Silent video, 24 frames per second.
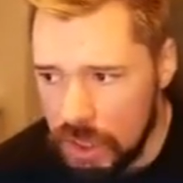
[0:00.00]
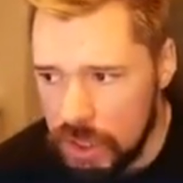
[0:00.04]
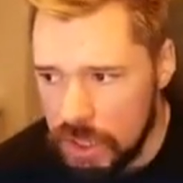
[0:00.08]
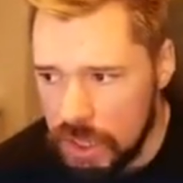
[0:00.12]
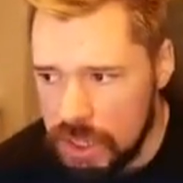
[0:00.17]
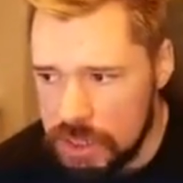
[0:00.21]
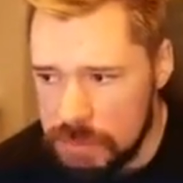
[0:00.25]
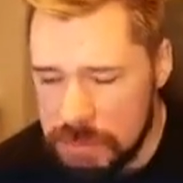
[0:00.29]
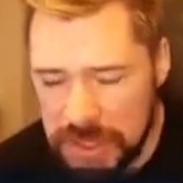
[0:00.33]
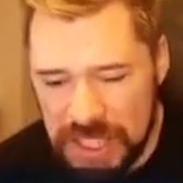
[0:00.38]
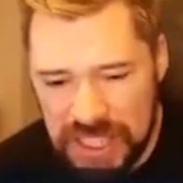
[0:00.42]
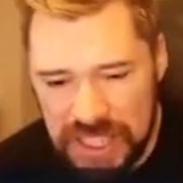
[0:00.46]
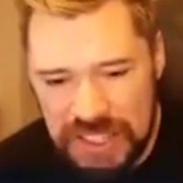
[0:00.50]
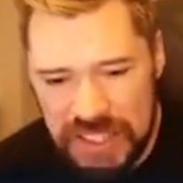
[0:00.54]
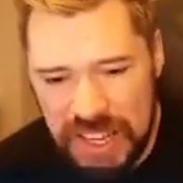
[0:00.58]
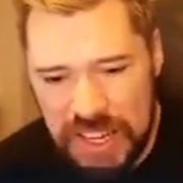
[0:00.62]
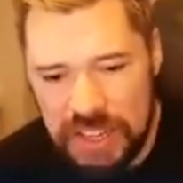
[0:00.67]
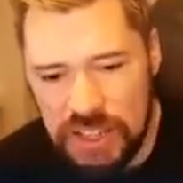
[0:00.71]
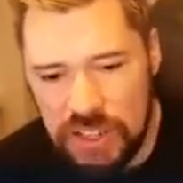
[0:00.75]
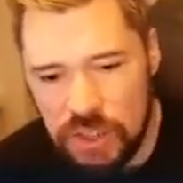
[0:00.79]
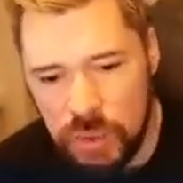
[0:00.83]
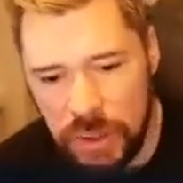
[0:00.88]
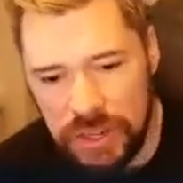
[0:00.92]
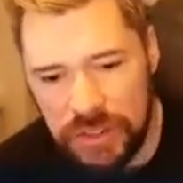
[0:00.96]
It's been
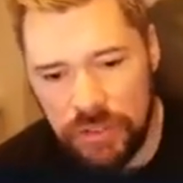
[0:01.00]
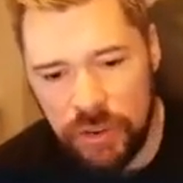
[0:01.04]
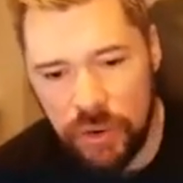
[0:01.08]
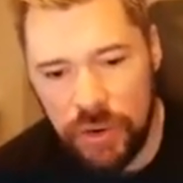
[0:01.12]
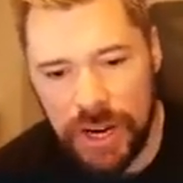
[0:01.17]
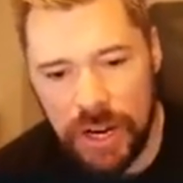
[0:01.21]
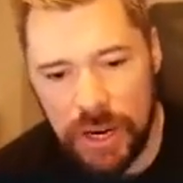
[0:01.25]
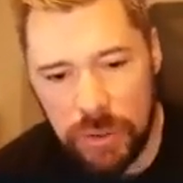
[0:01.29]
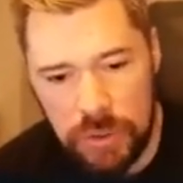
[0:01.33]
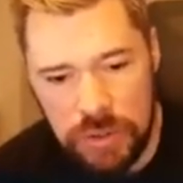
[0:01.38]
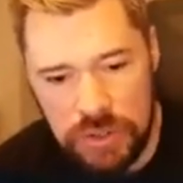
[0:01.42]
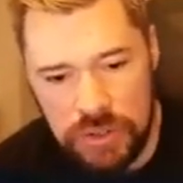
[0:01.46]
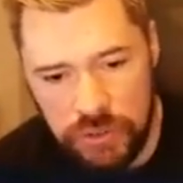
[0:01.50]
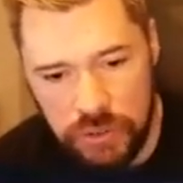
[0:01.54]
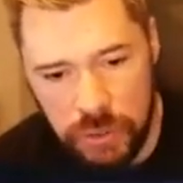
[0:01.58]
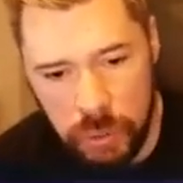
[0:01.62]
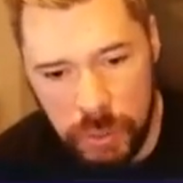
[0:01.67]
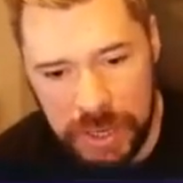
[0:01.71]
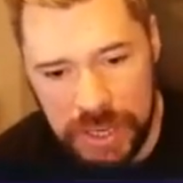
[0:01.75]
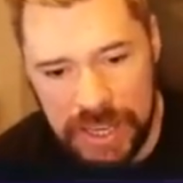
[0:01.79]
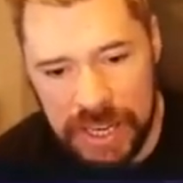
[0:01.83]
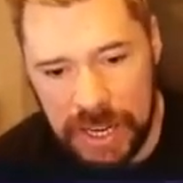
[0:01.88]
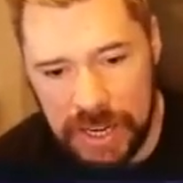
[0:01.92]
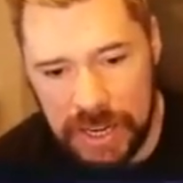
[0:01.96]
extended 24 hours for
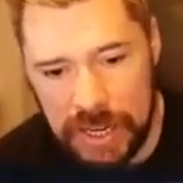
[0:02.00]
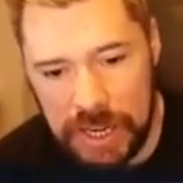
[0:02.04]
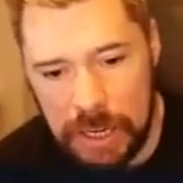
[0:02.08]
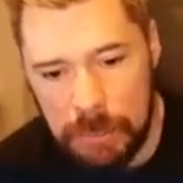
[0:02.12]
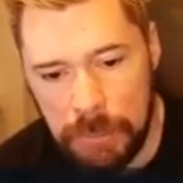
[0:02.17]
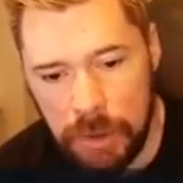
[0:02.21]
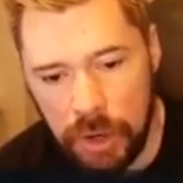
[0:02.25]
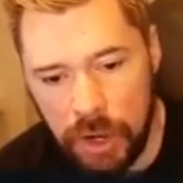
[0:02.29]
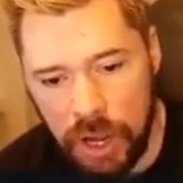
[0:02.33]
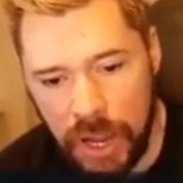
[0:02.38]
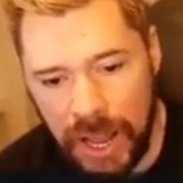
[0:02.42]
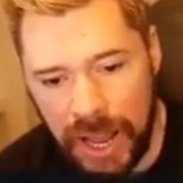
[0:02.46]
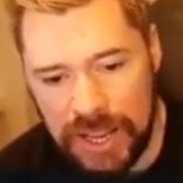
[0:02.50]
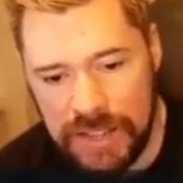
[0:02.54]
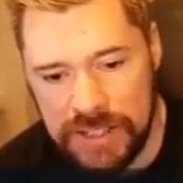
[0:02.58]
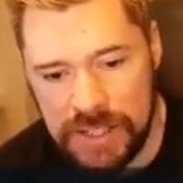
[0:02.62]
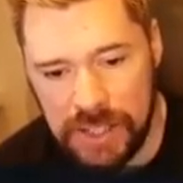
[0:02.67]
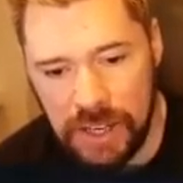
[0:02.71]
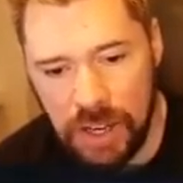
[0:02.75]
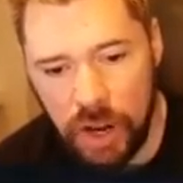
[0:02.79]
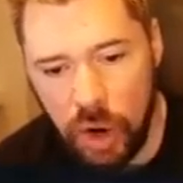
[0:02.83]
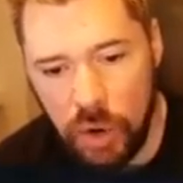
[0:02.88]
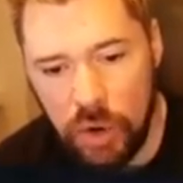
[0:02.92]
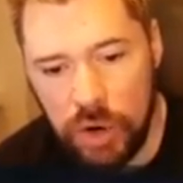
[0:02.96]
Weekend League, but
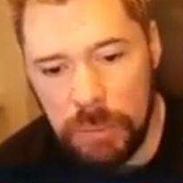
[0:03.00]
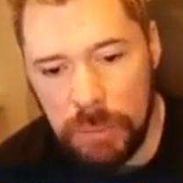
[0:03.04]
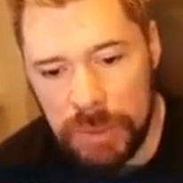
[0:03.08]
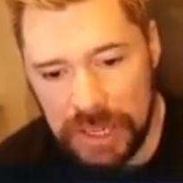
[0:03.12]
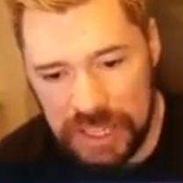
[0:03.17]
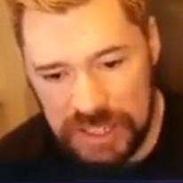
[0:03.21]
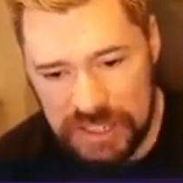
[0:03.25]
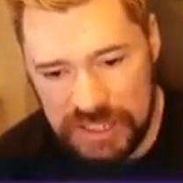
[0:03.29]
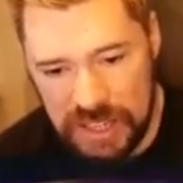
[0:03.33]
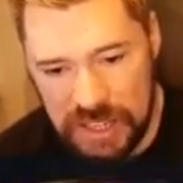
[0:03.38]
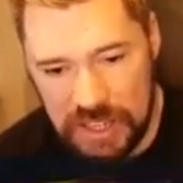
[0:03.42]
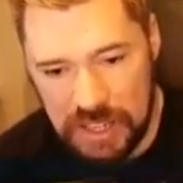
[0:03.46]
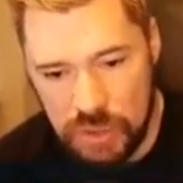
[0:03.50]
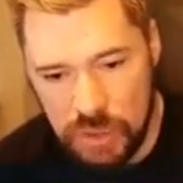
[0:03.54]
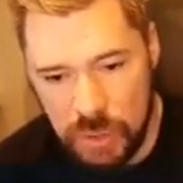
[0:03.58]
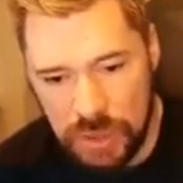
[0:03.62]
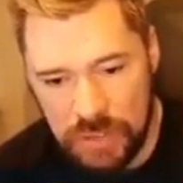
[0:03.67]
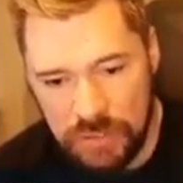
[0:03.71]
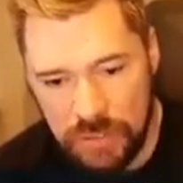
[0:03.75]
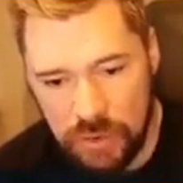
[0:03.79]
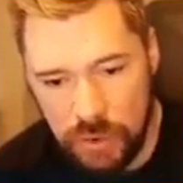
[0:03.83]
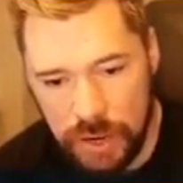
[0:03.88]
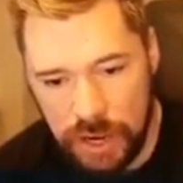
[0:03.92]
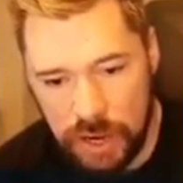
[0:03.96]
hasn't it only been extended
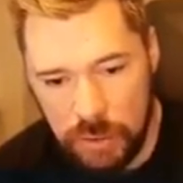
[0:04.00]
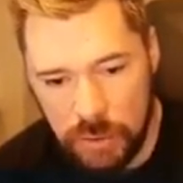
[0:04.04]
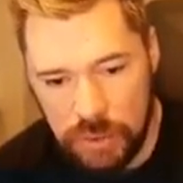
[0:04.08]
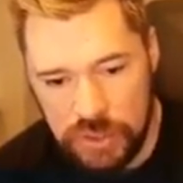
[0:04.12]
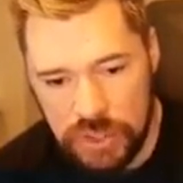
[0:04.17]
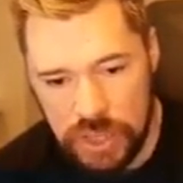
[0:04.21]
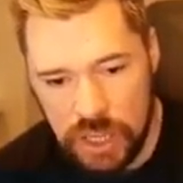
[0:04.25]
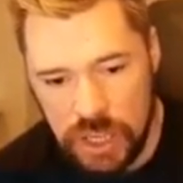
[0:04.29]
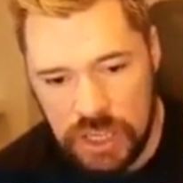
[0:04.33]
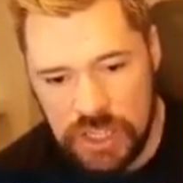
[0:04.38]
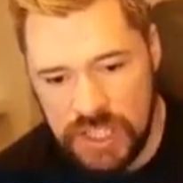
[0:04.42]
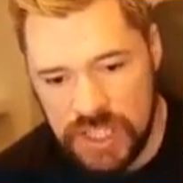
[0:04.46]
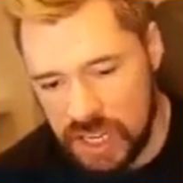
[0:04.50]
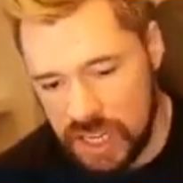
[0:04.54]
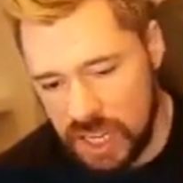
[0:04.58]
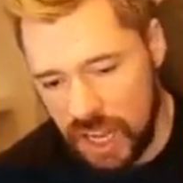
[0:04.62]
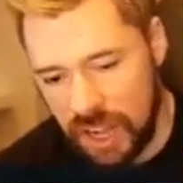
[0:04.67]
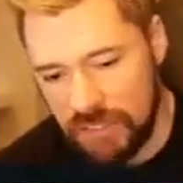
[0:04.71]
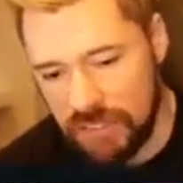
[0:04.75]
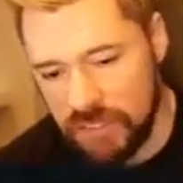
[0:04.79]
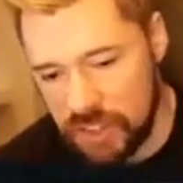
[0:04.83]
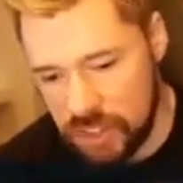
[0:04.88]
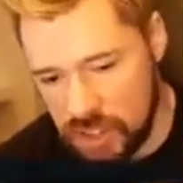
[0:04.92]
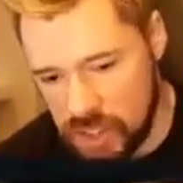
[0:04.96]
24 hours to
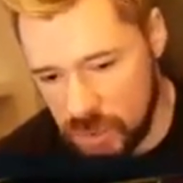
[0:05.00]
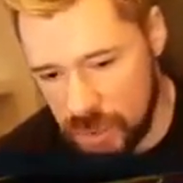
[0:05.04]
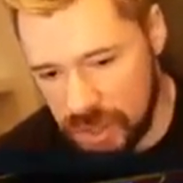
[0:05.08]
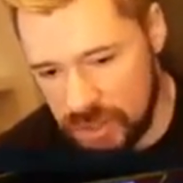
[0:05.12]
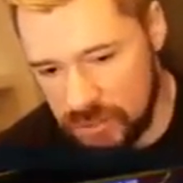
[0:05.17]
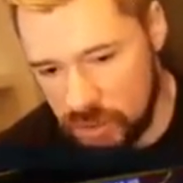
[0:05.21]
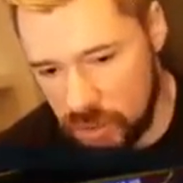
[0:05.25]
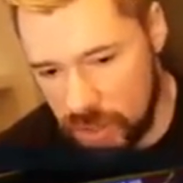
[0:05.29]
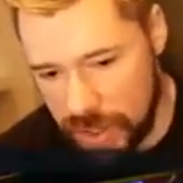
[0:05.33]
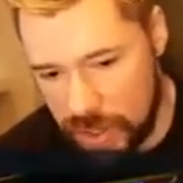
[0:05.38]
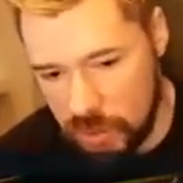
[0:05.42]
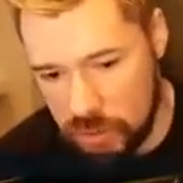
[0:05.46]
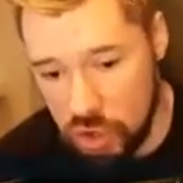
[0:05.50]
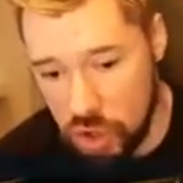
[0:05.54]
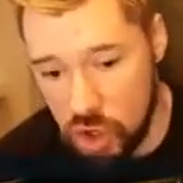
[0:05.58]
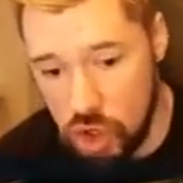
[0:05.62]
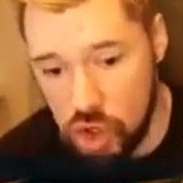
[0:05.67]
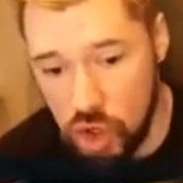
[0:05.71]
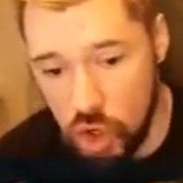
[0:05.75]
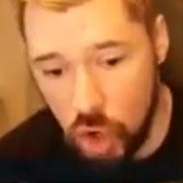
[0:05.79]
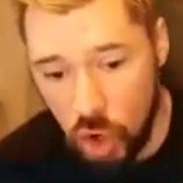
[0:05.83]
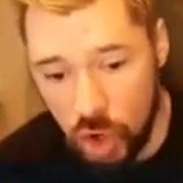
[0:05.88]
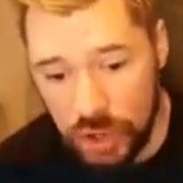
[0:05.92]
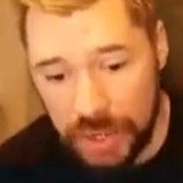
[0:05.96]
cover the 24 hours,
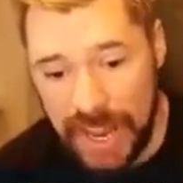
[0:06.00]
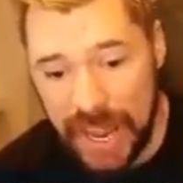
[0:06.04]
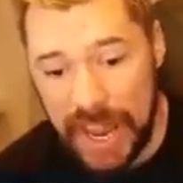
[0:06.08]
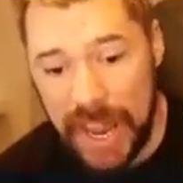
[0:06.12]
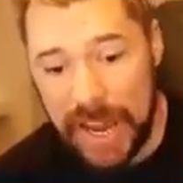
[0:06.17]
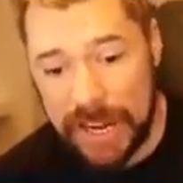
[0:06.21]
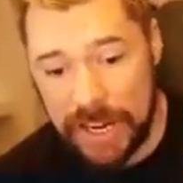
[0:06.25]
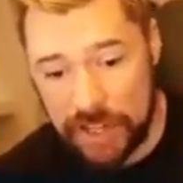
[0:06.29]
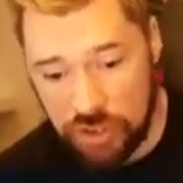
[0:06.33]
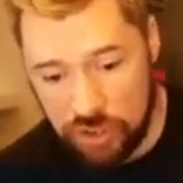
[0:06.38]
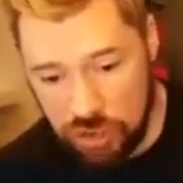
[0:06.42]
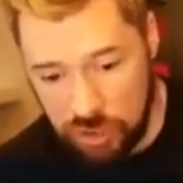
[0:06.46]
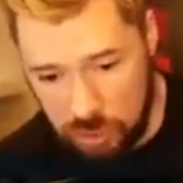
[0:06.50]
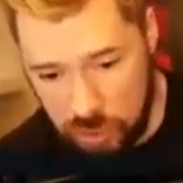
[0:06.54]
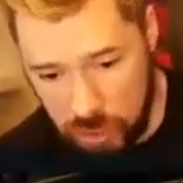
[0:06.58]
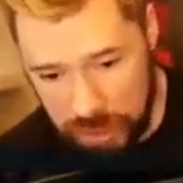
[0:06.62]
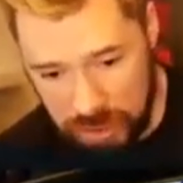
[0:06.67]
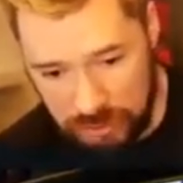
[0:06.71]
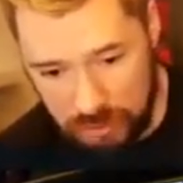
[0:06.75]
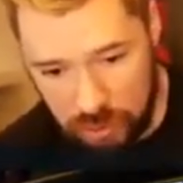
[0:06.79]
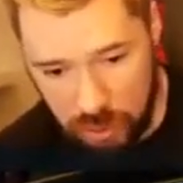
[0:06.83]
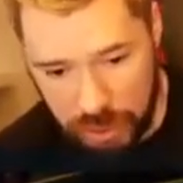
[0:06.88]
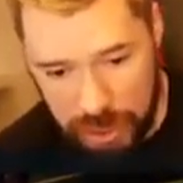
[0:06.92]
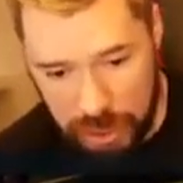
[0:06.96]
not an extra
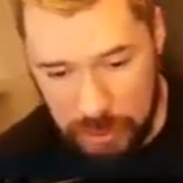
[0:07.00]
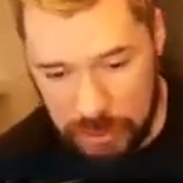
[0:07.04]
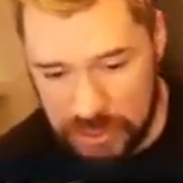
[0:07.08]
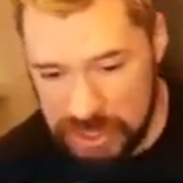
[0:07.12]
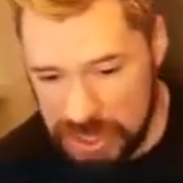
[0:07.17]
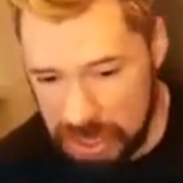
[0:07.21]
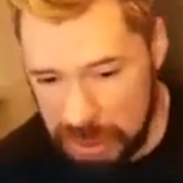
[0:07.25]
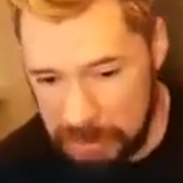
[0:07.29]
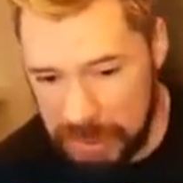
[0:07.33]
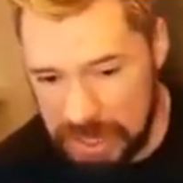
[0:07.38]
24 hours? Does that